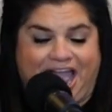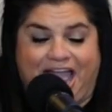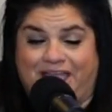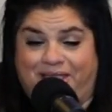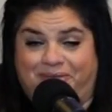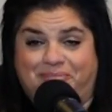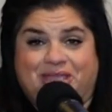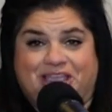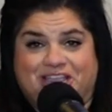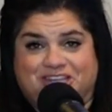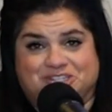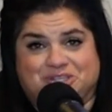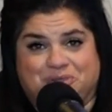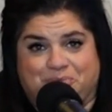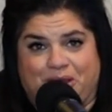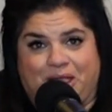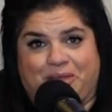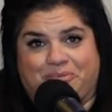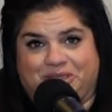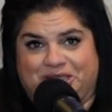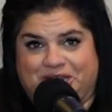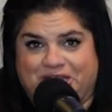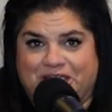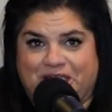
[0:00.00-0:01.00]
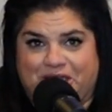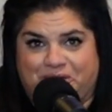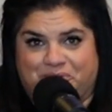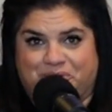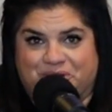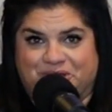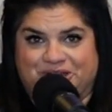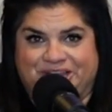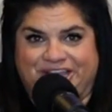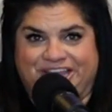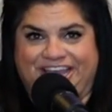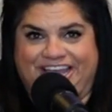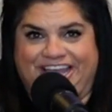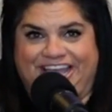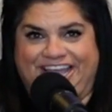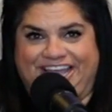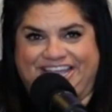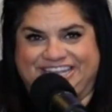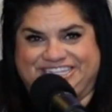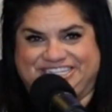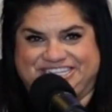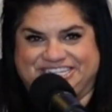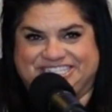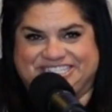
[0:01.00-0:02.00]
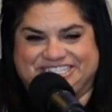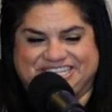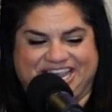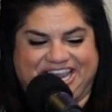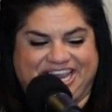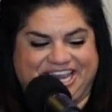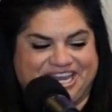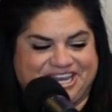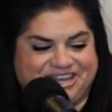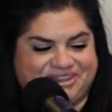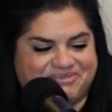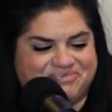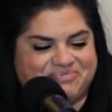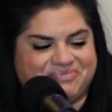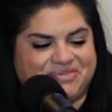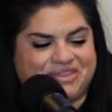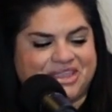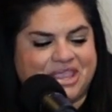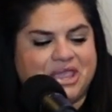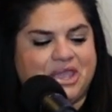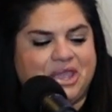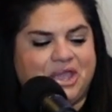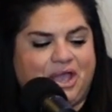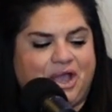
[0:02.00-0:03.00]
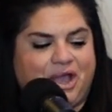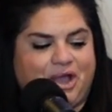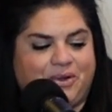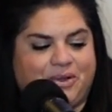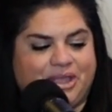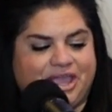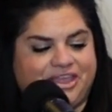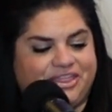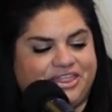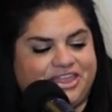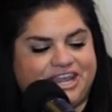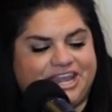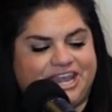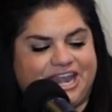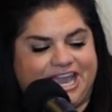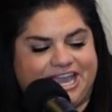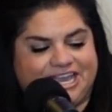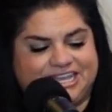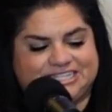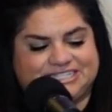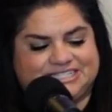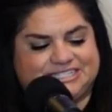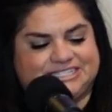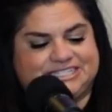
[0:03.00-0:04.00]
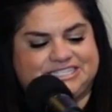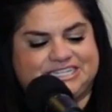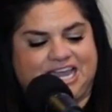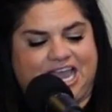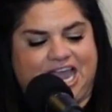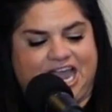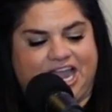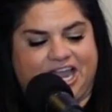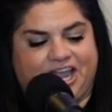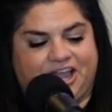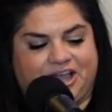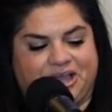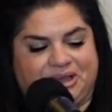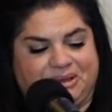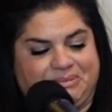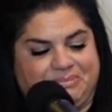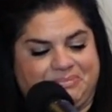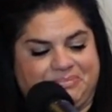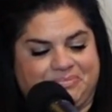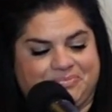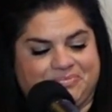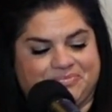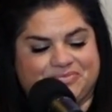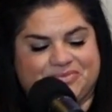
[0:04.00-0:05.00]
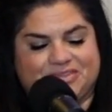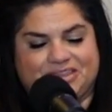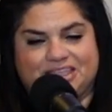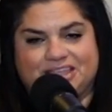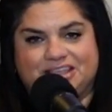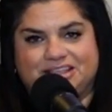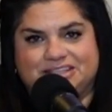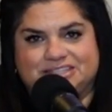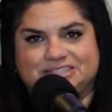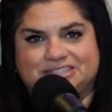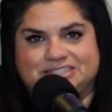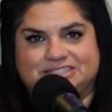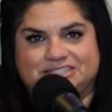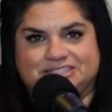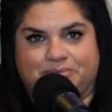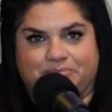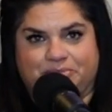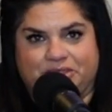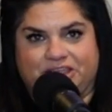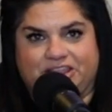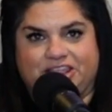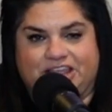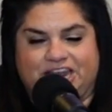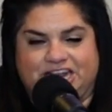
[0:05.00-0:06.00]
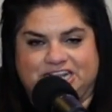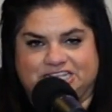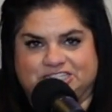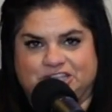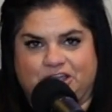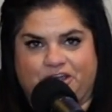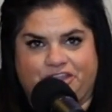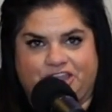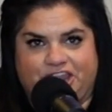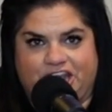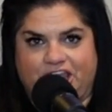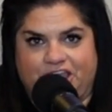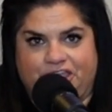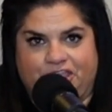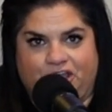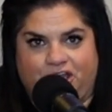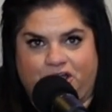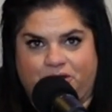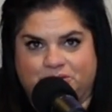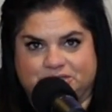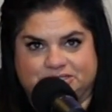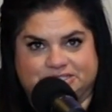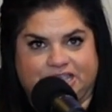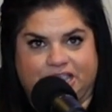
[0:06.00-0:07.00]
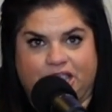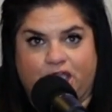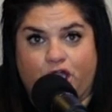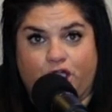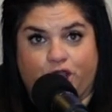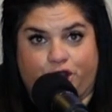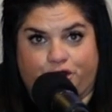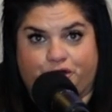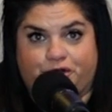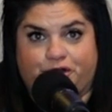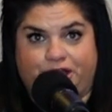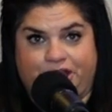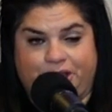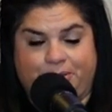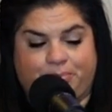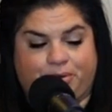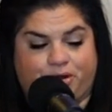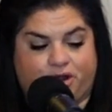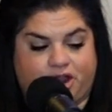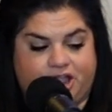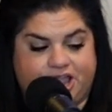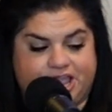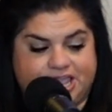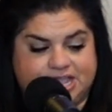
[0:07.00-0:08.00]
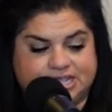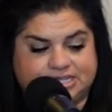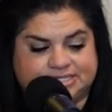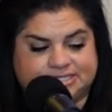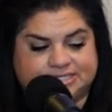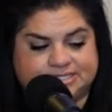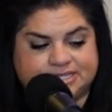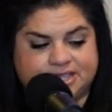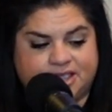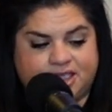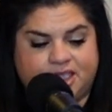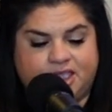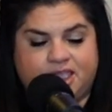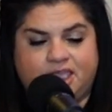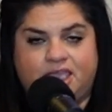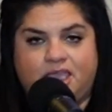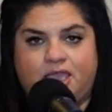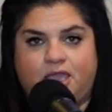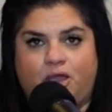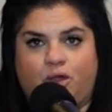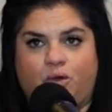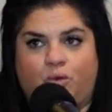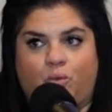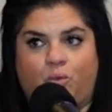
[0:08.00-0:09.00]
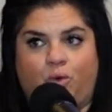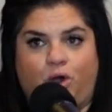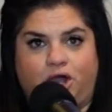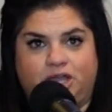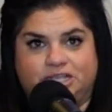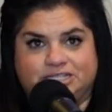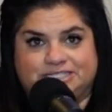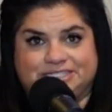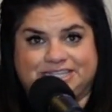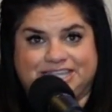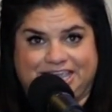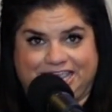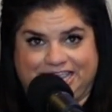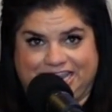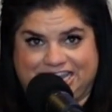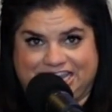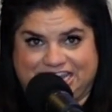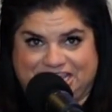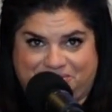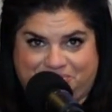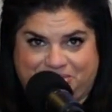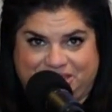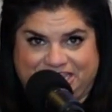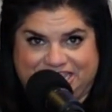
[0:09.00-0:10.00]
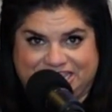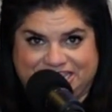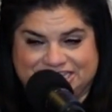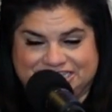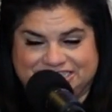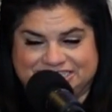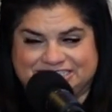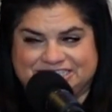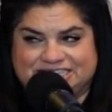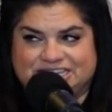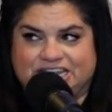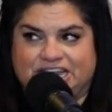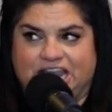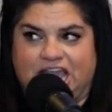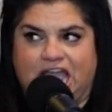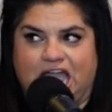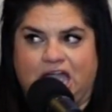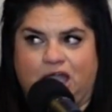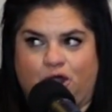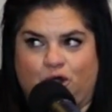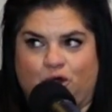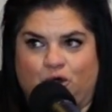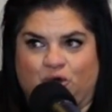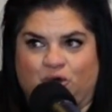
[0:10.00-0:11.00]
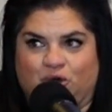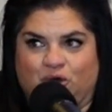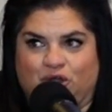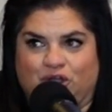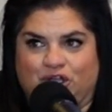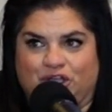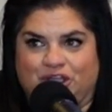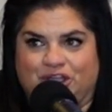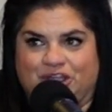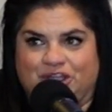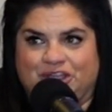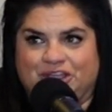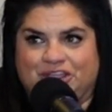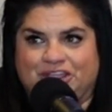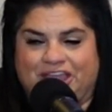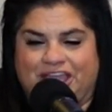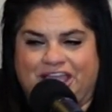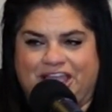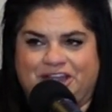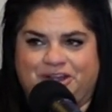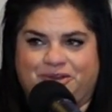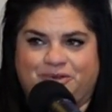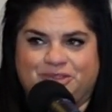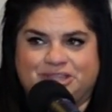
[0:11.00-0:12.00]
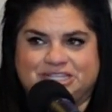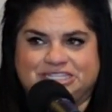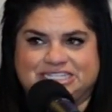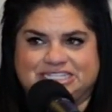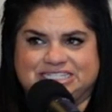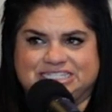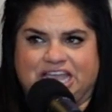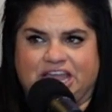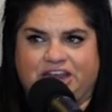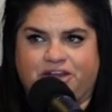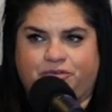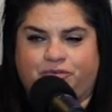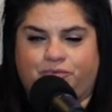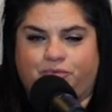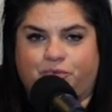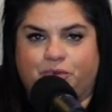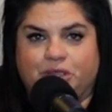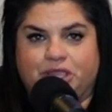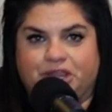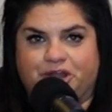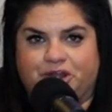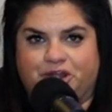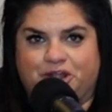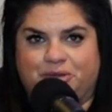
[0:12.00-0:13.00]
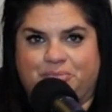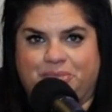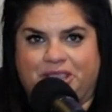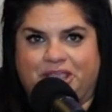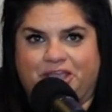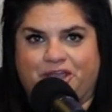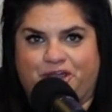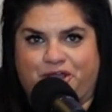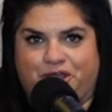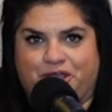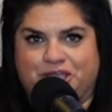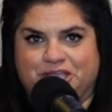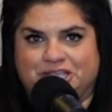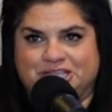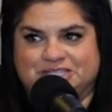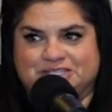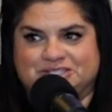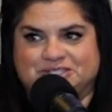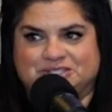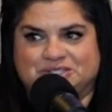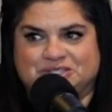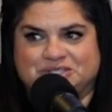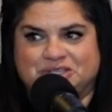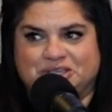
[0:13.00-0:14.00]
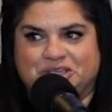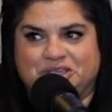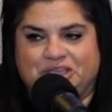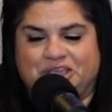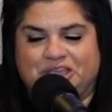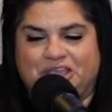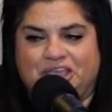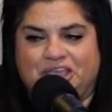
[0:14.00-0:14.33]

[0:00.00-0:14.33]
I'm actually probably going to get one. Just saying. Okay, the next something that I saw that I thought was like a great price was kidney beans. Now, I know this is kind of weird because,